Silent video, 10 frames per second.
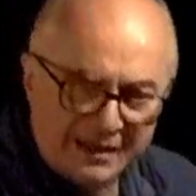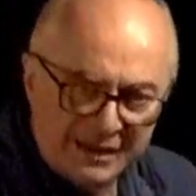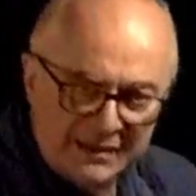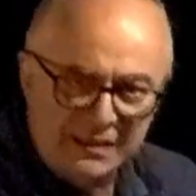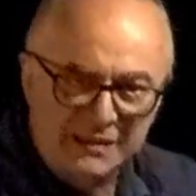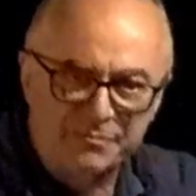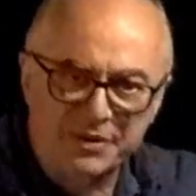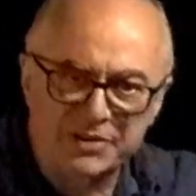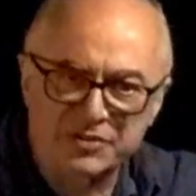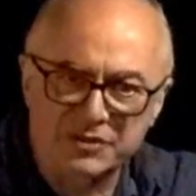and the
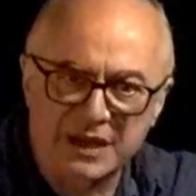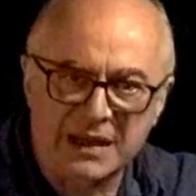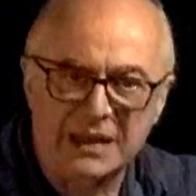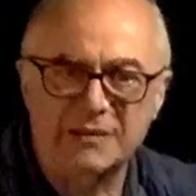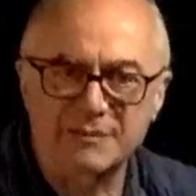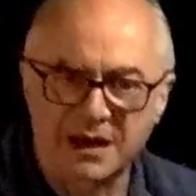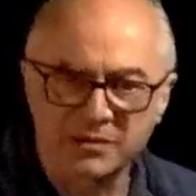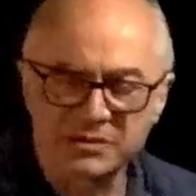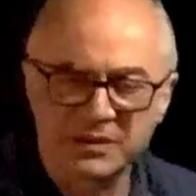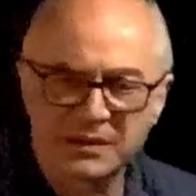person can come
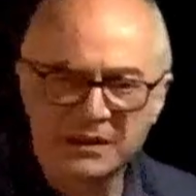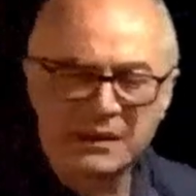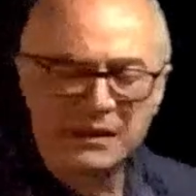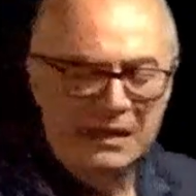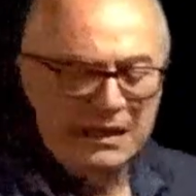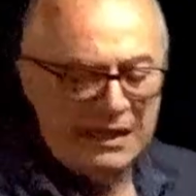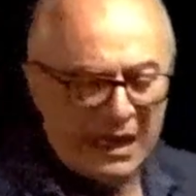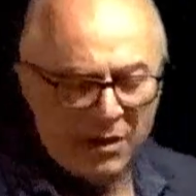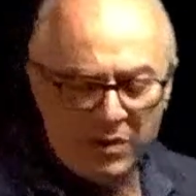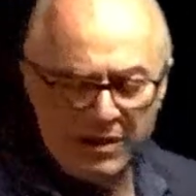out.
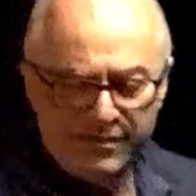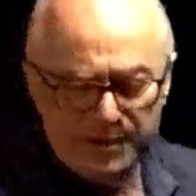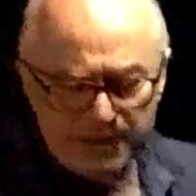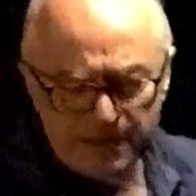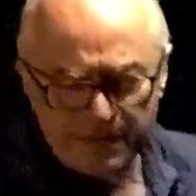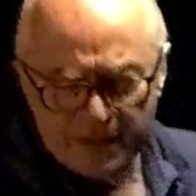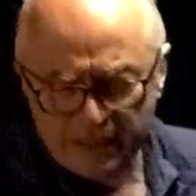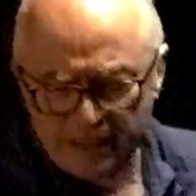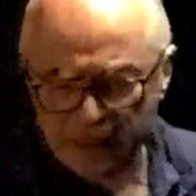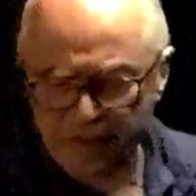However,
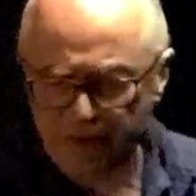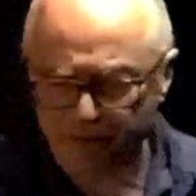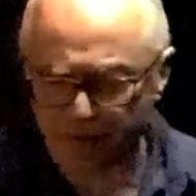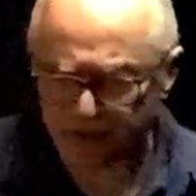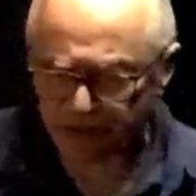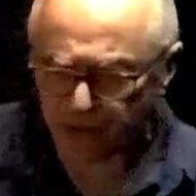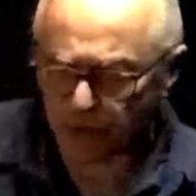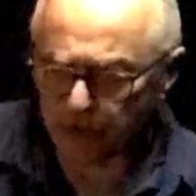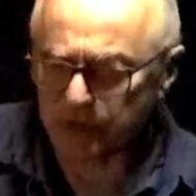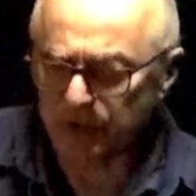if a person
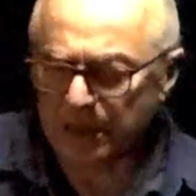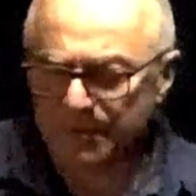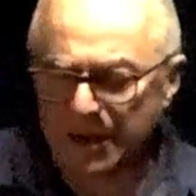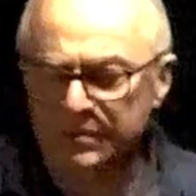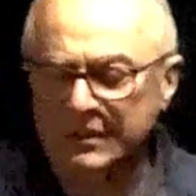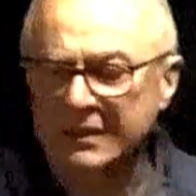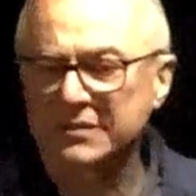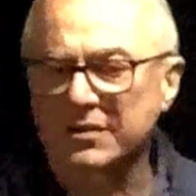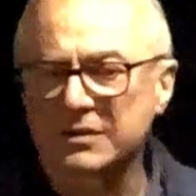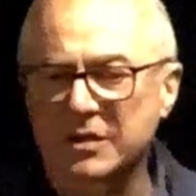wants to come out and is
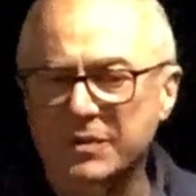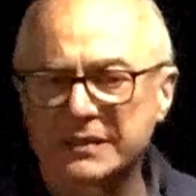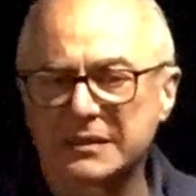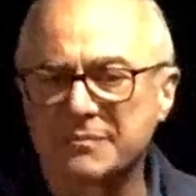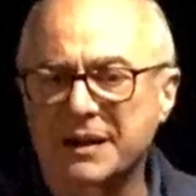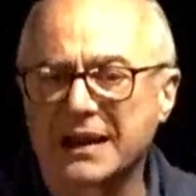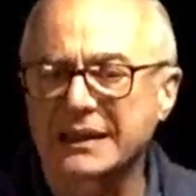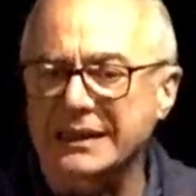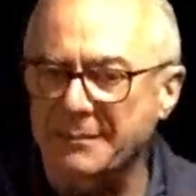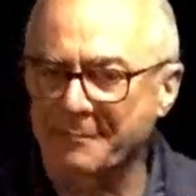all the way in the back
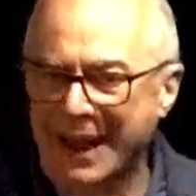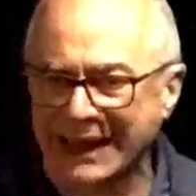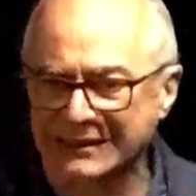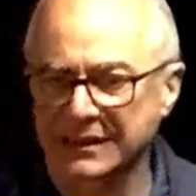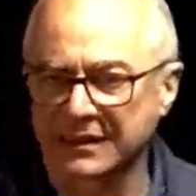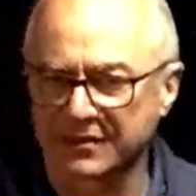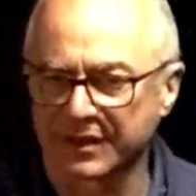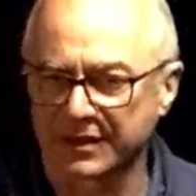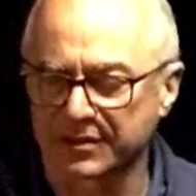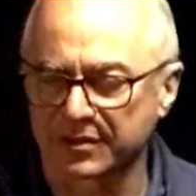in a packed
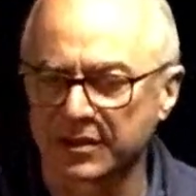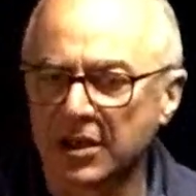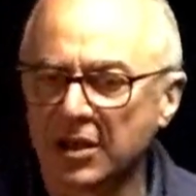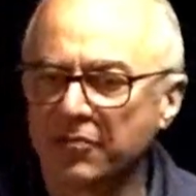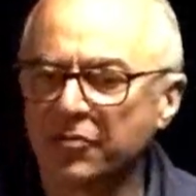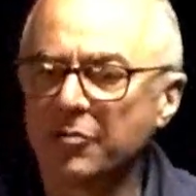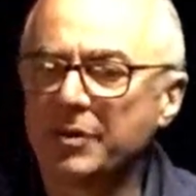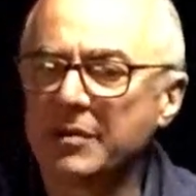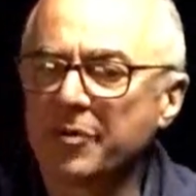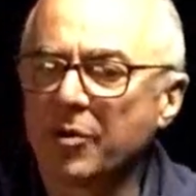elevator, few
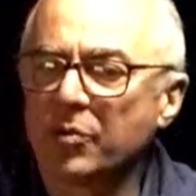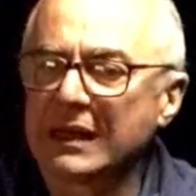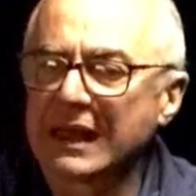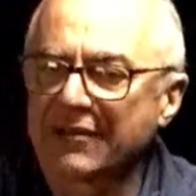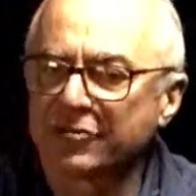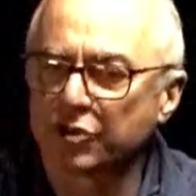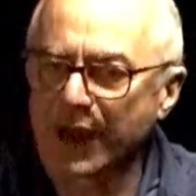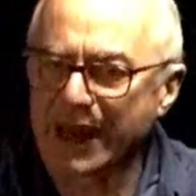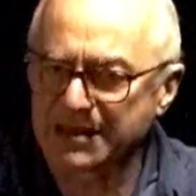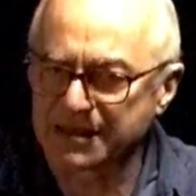people will have to
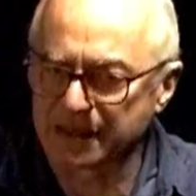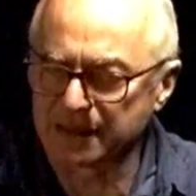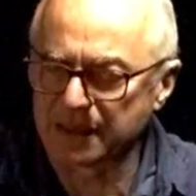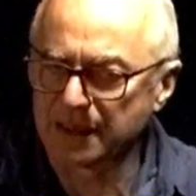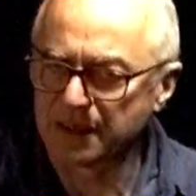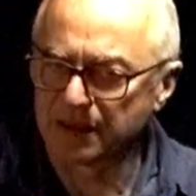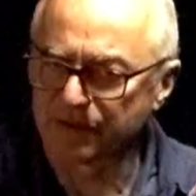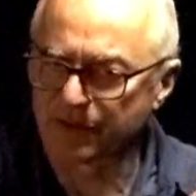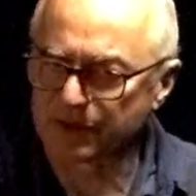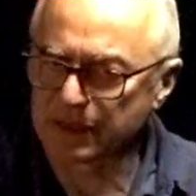exit
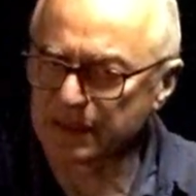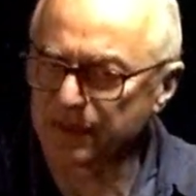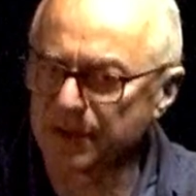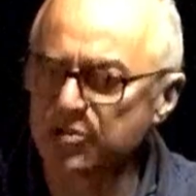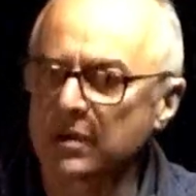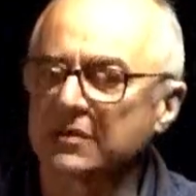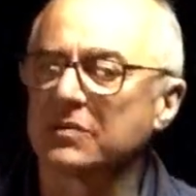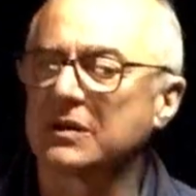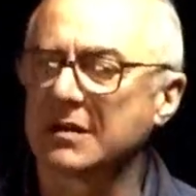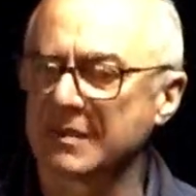for the individual to
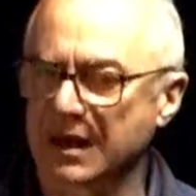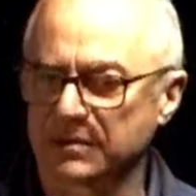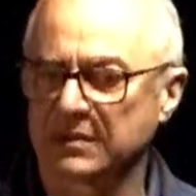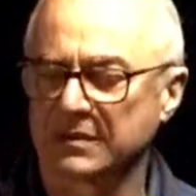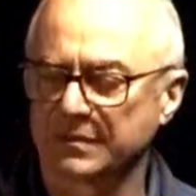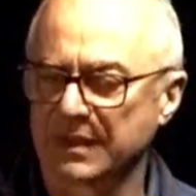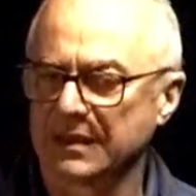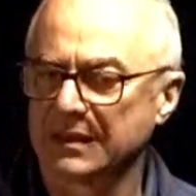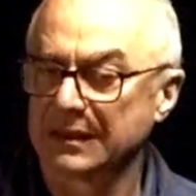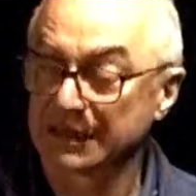come out.
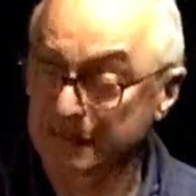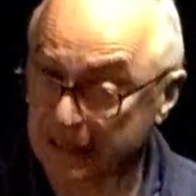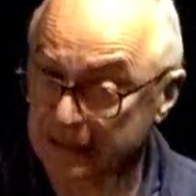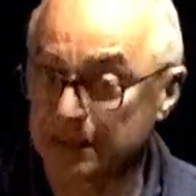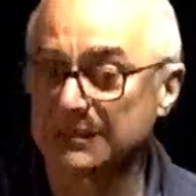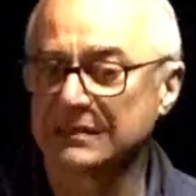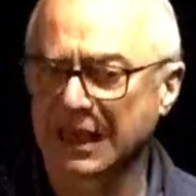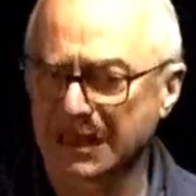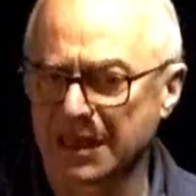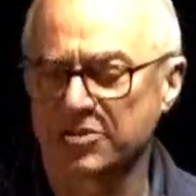That is
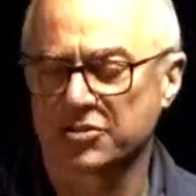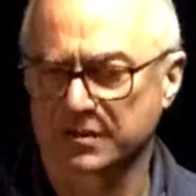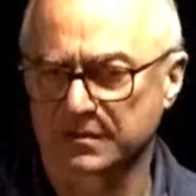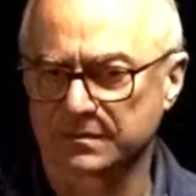dilation.